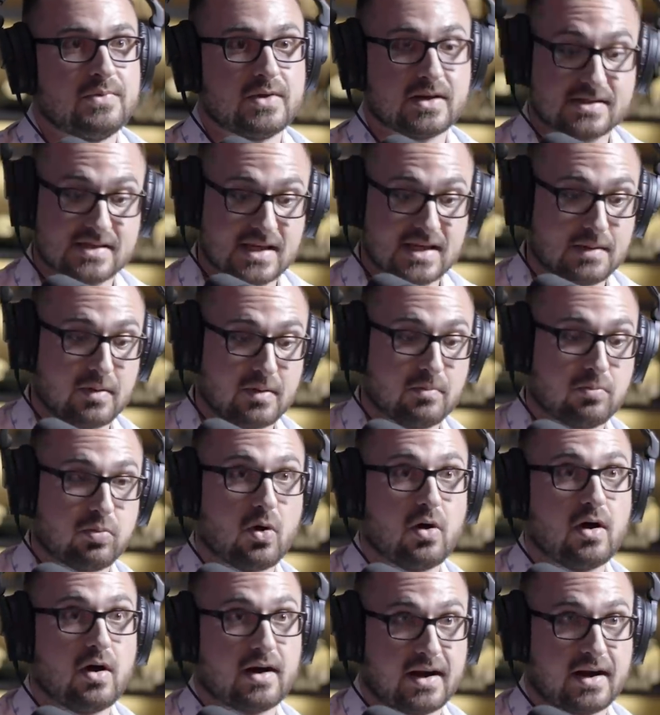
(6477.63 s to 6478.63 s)
You can set up a
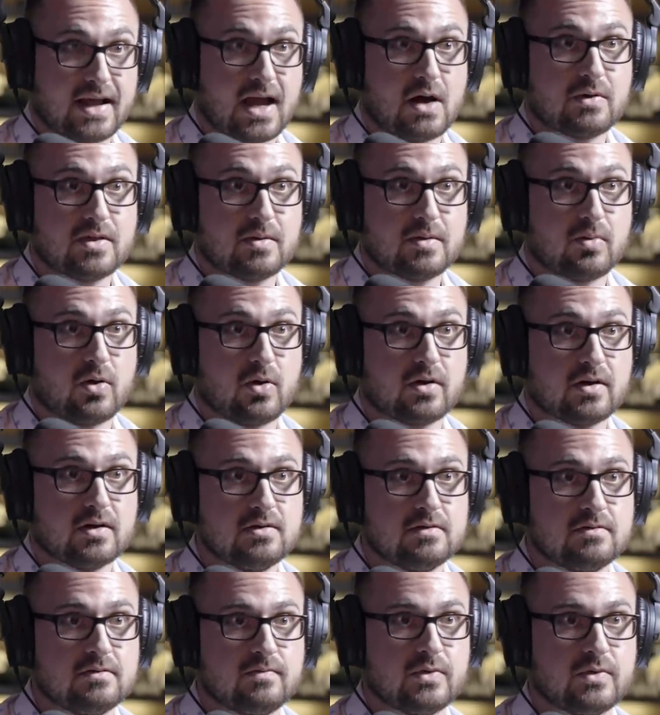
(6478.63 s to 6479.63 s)
bro an account with a
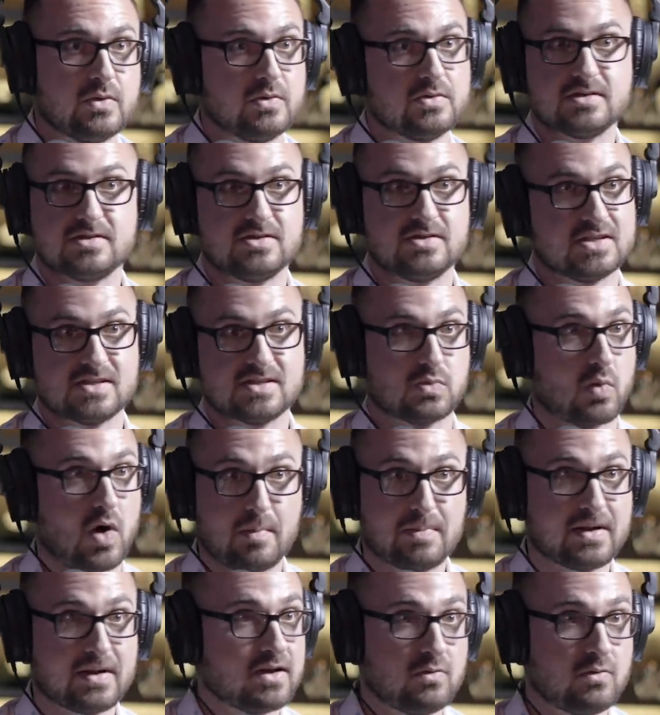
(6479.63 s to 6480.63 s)
broker who is just
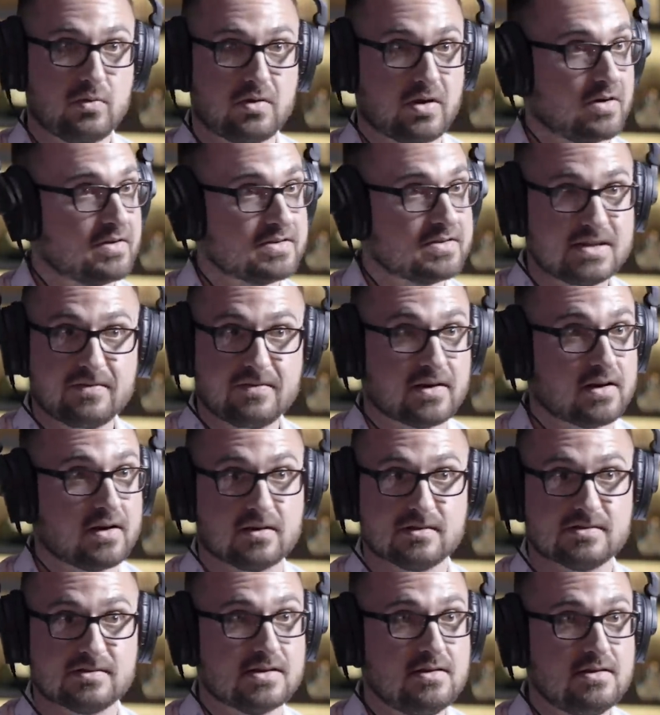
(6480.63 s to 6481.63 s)
swapping currency for
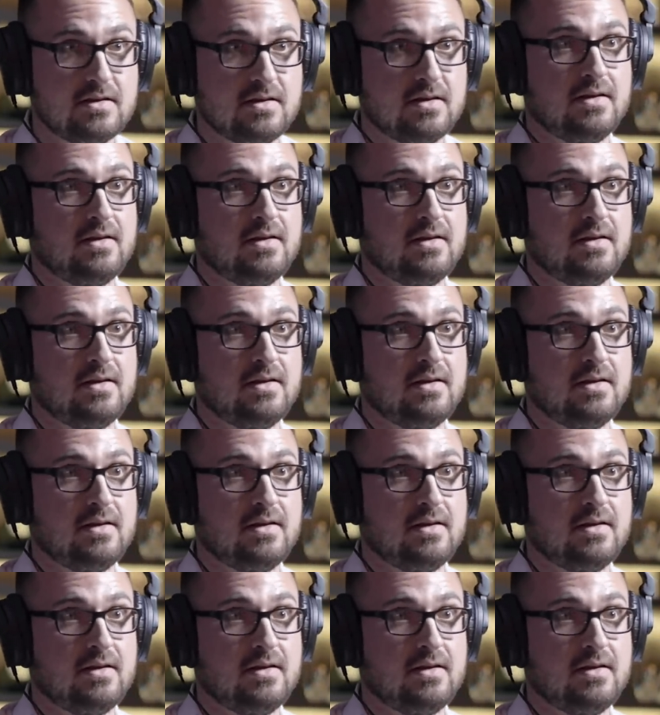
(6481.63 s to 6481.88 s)
currency